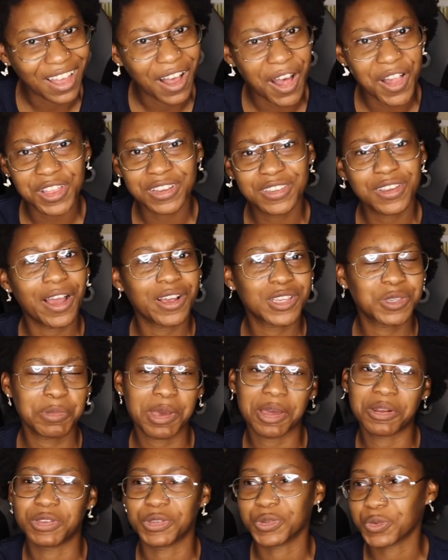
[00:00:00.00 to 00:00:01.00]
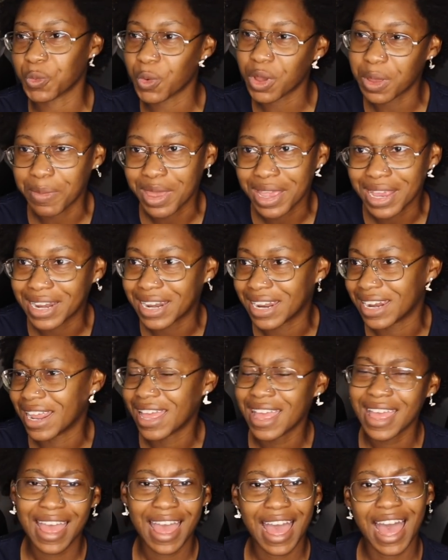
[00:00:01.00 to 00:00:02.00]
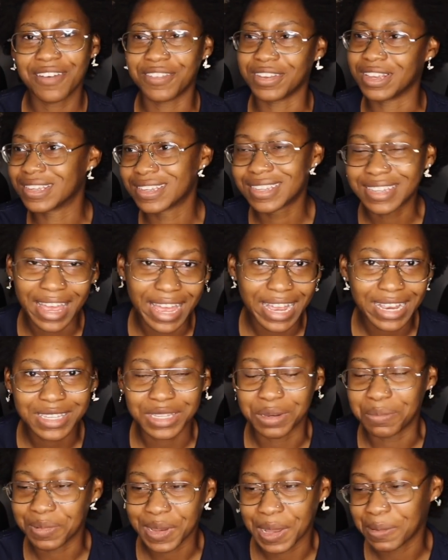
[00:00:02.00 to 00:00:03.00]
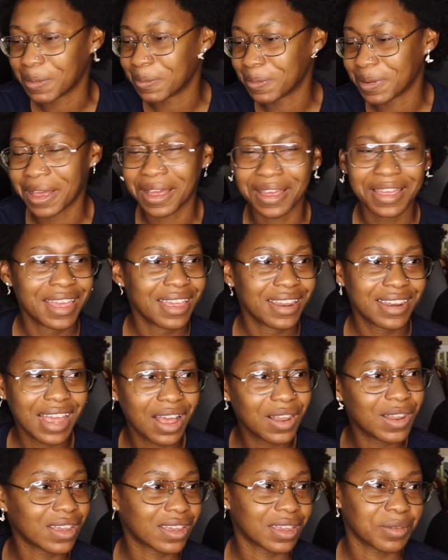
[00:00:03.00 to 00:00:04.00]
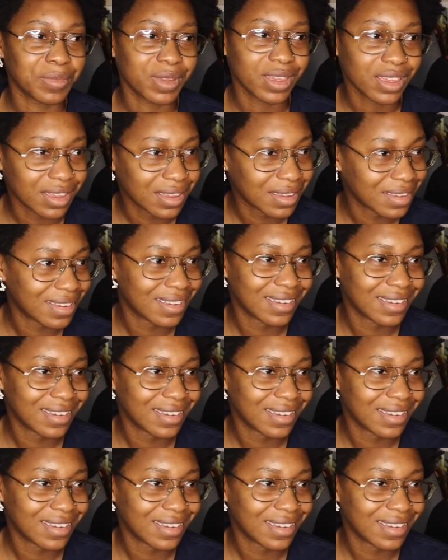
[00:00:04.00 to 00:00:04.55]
All he talks about is women and having sex and blah, blah, blah. Now look at me.